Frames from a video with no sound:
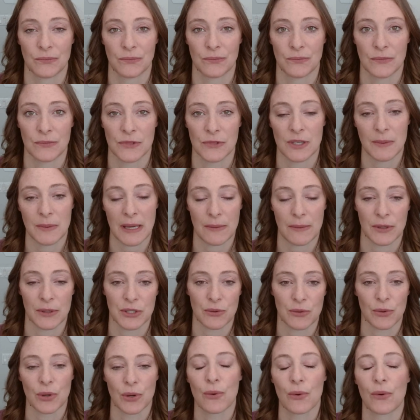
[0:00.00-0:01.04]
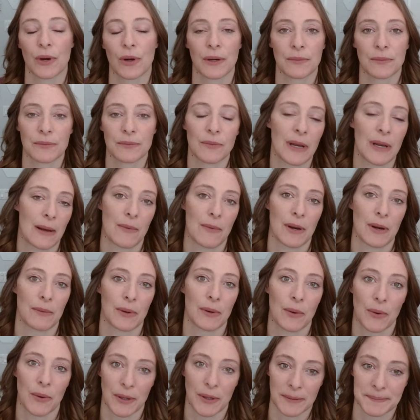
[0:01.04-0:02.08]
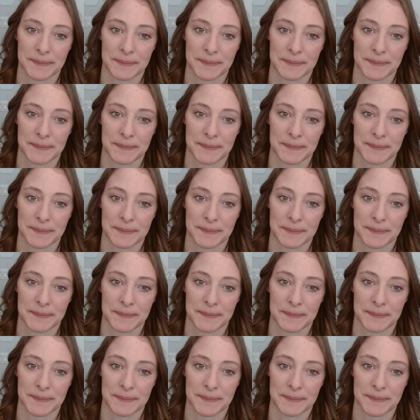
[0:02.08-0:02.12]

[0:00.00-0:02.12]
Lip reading: to be able to record when I want to record.